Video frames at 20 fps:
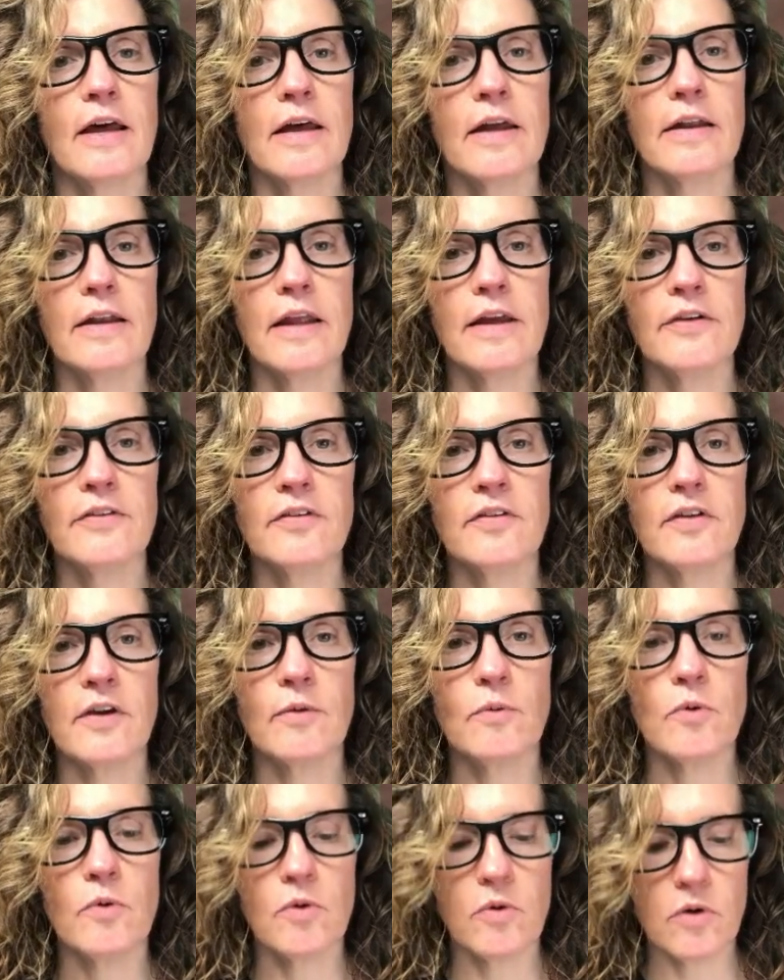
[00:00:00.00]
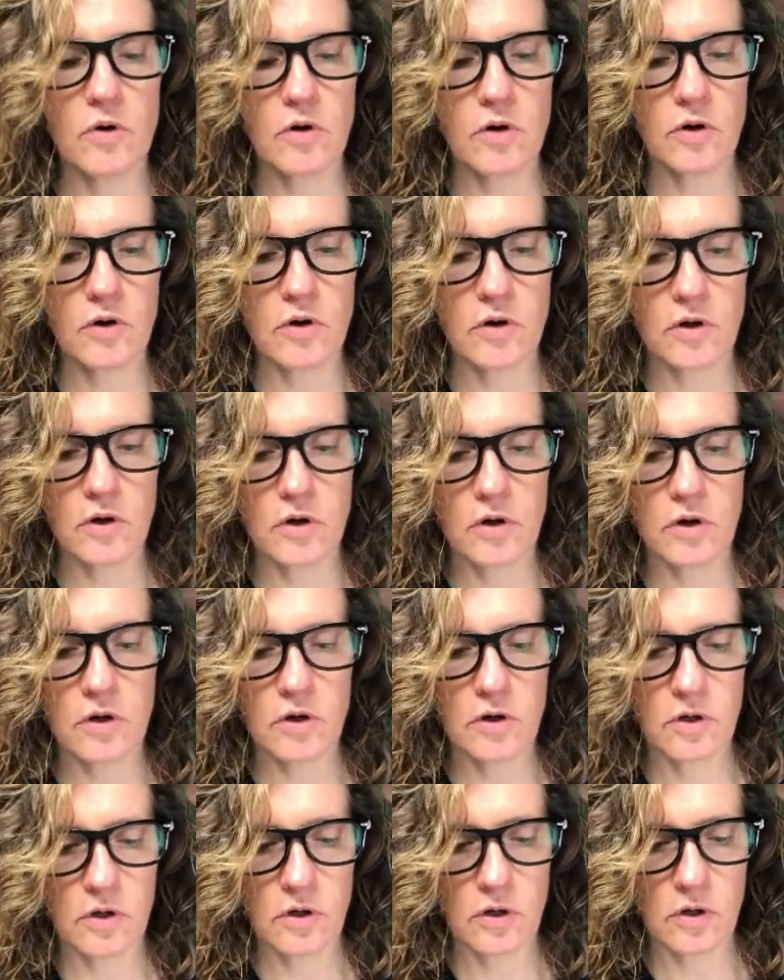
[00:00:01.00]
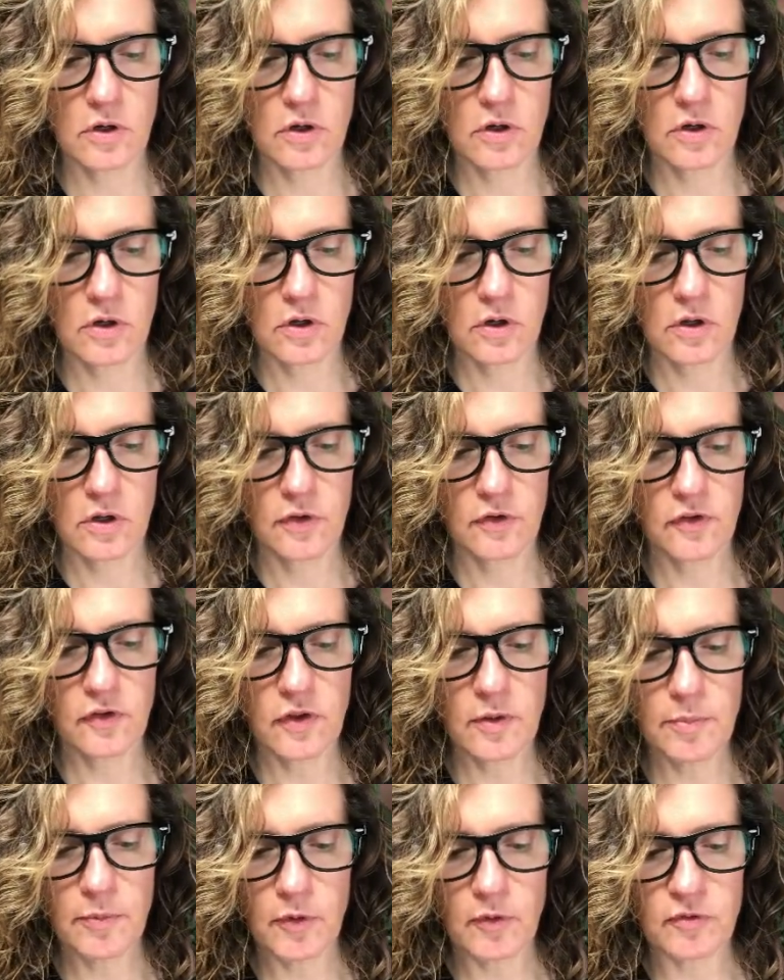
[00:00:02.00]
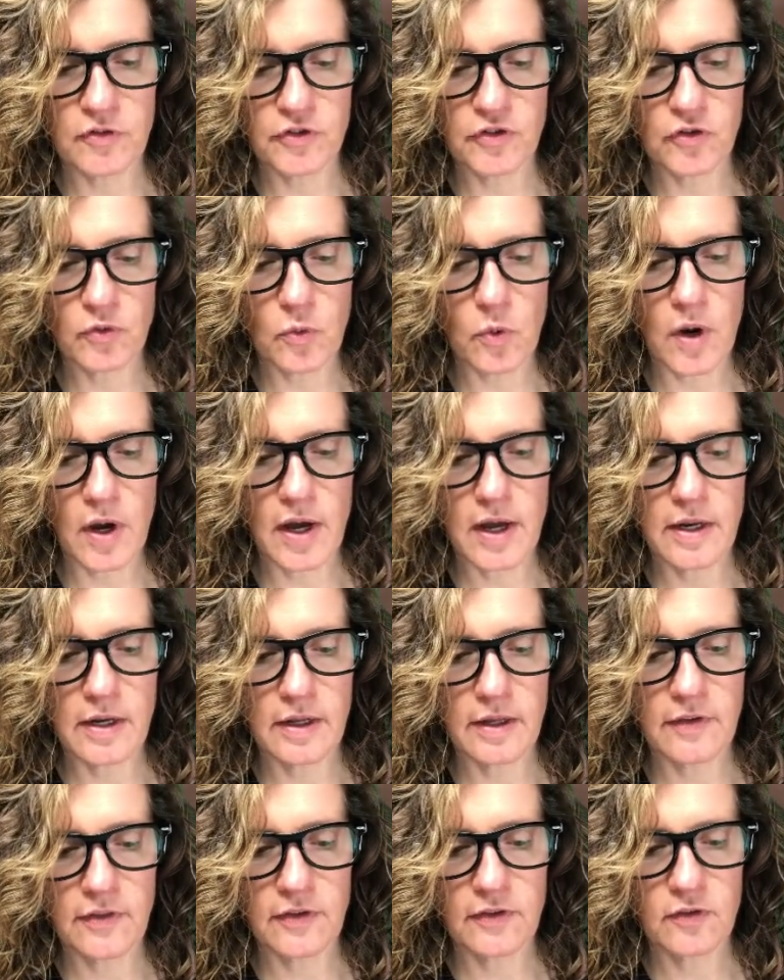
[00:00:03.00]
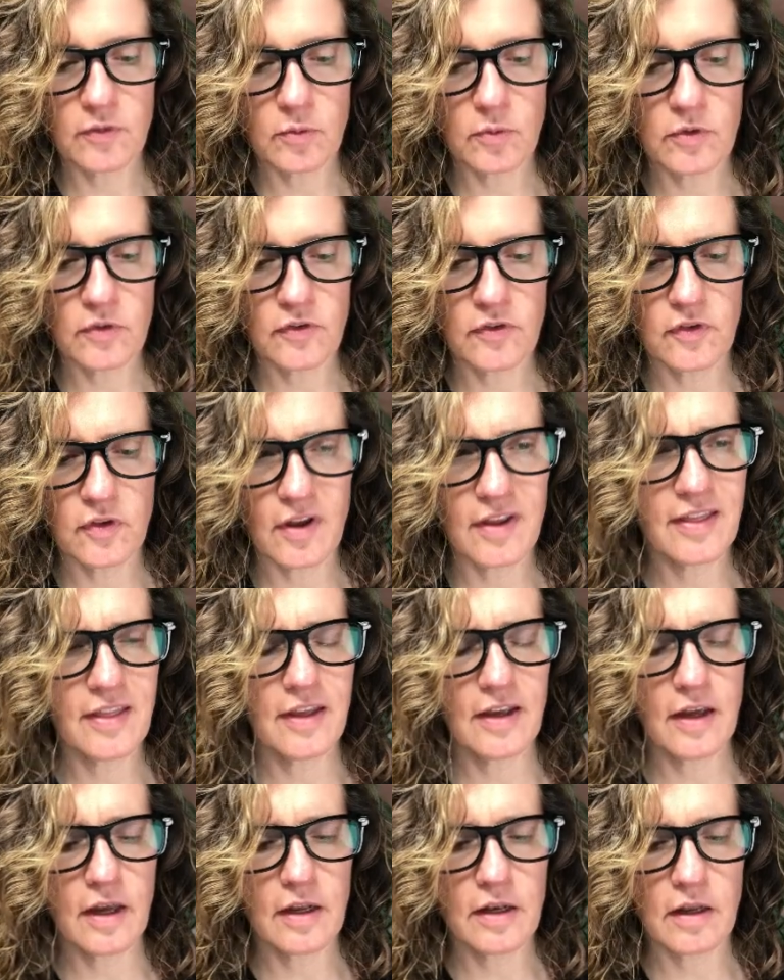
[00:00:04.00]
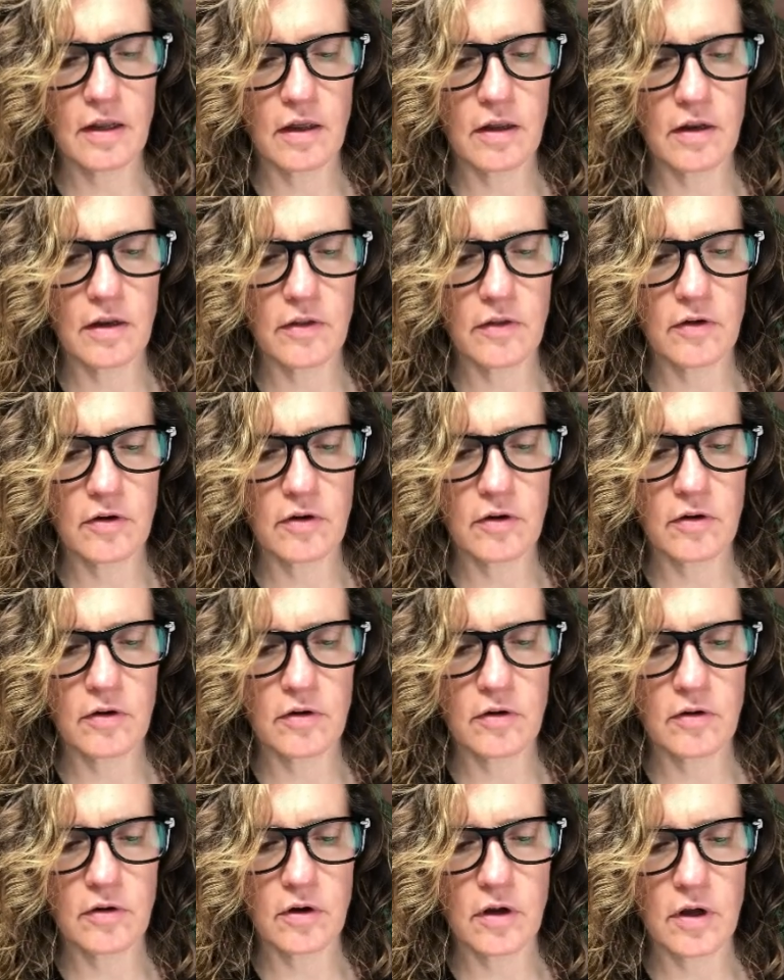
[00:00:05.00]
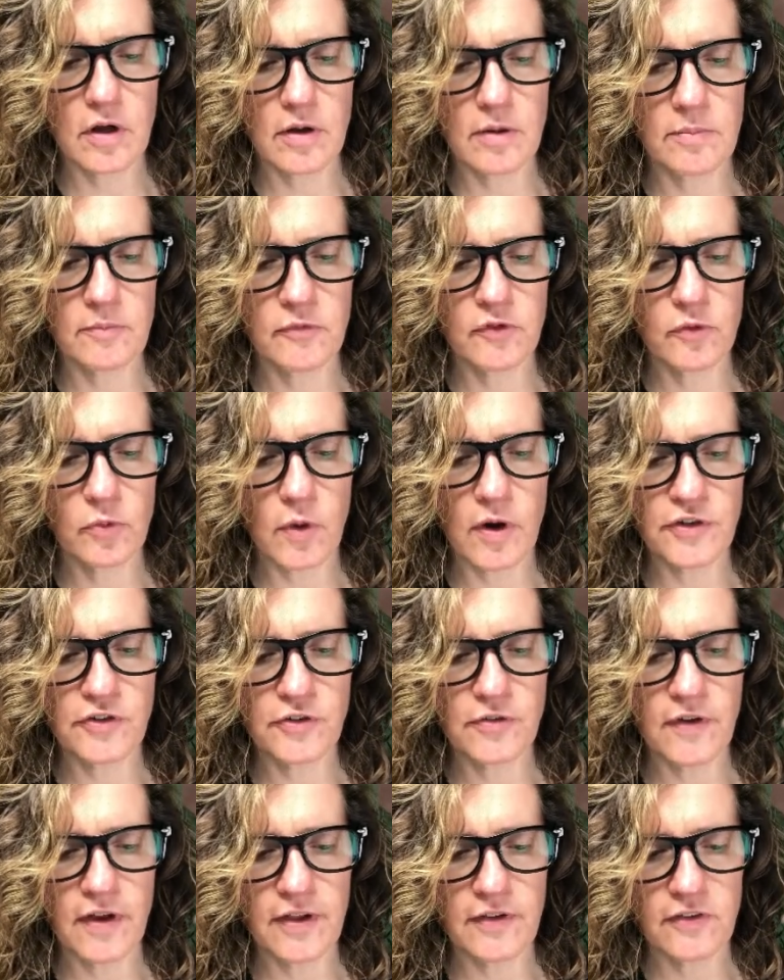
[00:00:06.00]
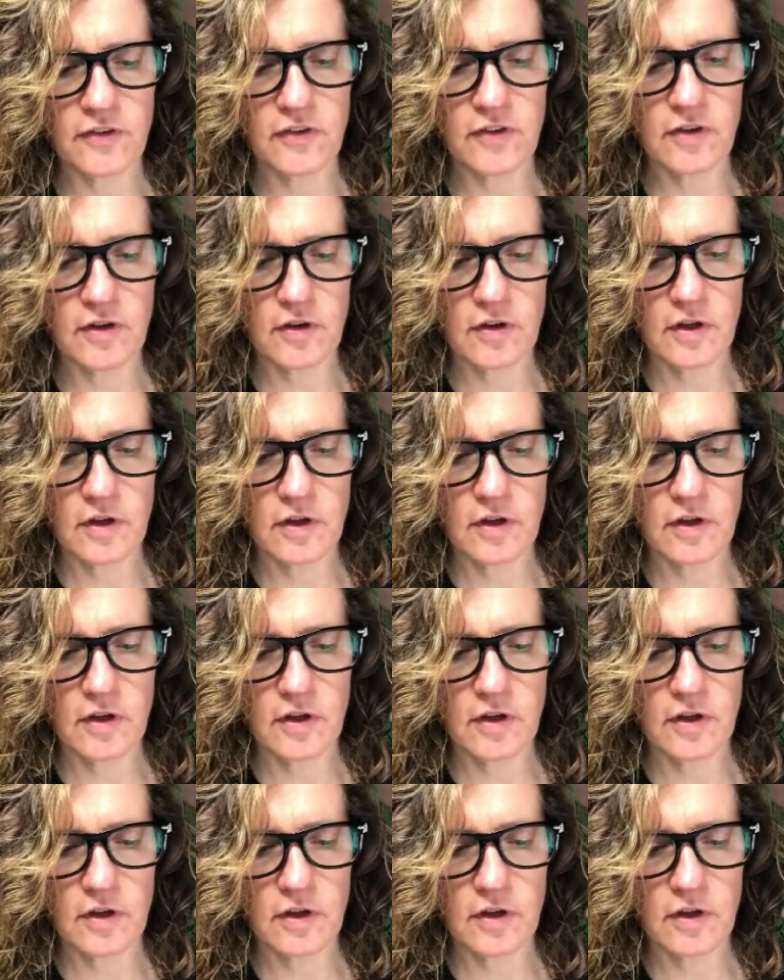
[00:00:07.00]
Next I wore Sleepover Squad, and this was, I think, another swatch fest.